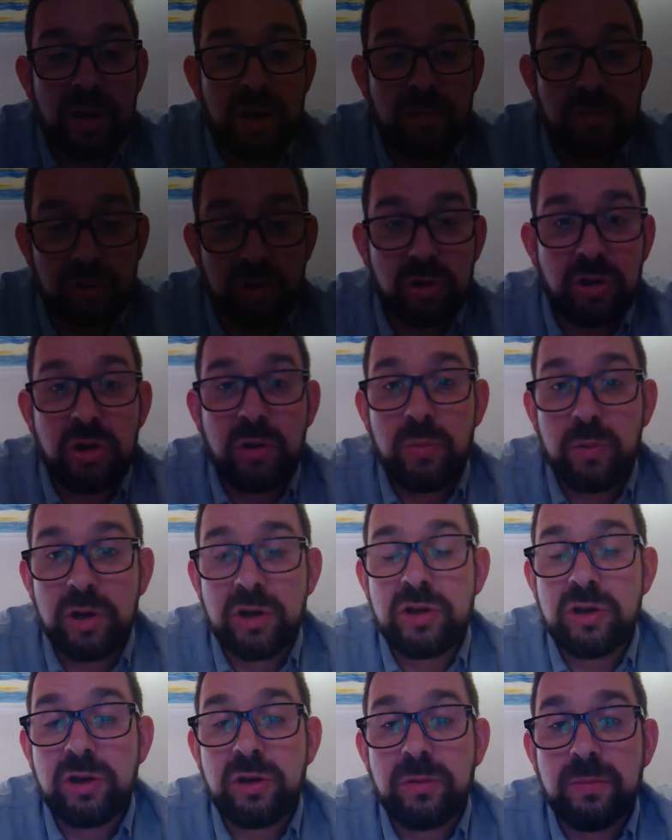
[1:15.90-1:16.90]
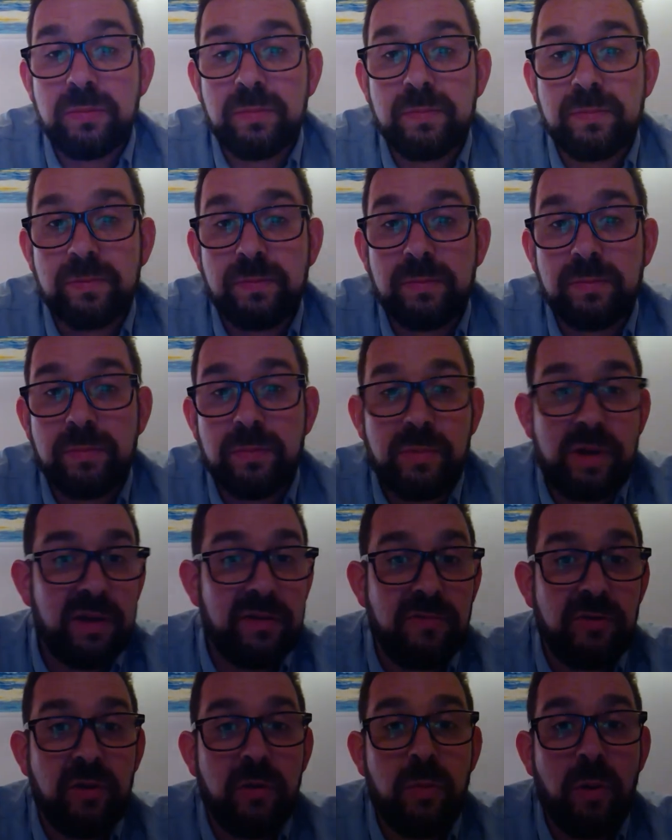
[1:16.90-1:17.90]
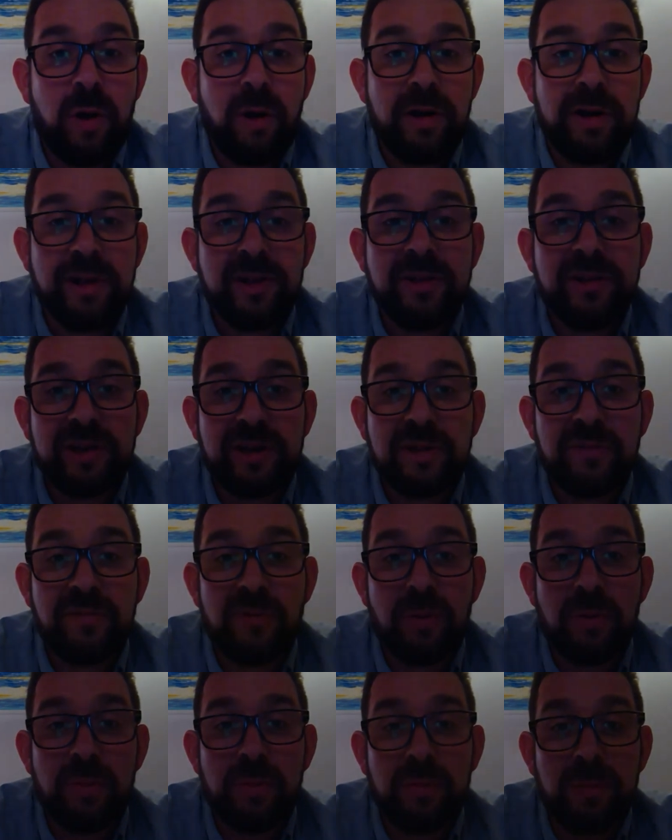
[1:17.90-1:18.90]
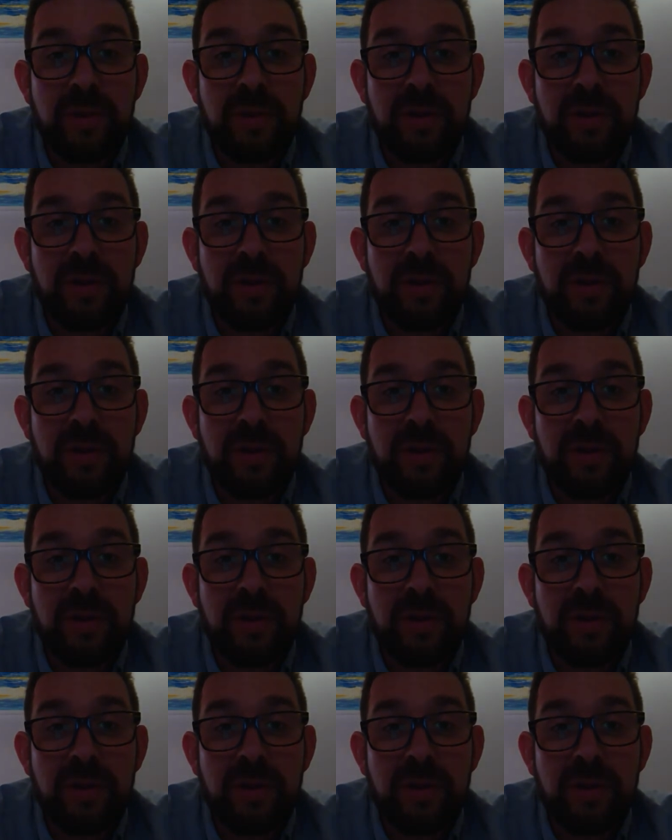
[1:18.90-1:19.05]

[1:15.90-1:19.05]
I'm sure you were too. If you are in the sixth form,